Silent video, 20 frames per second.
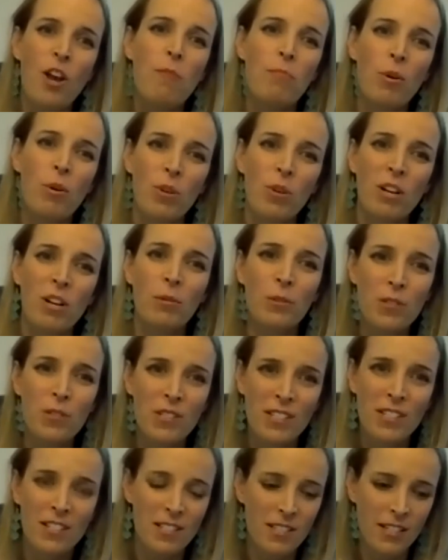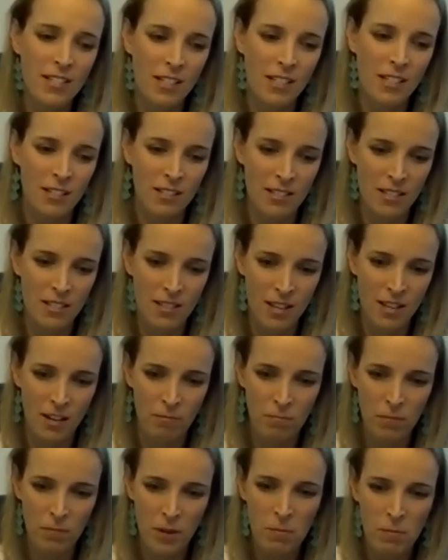But what I'm also seeing is that
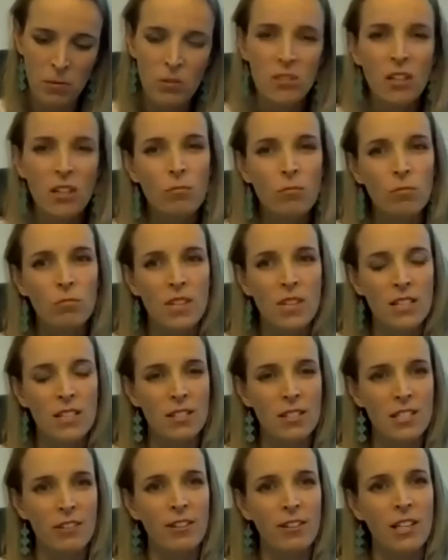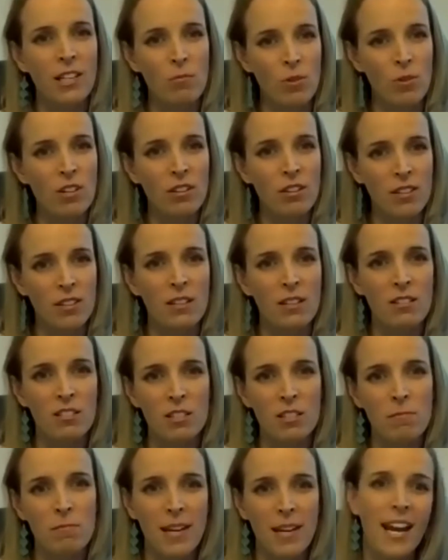people don't necessarily want things
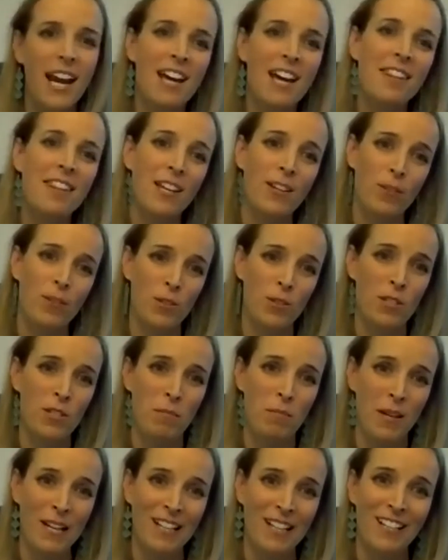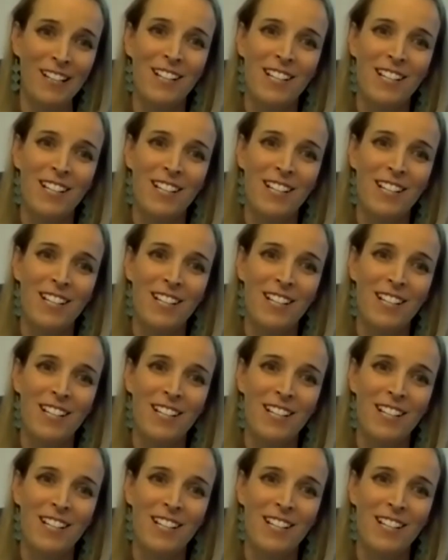to be how they used to be.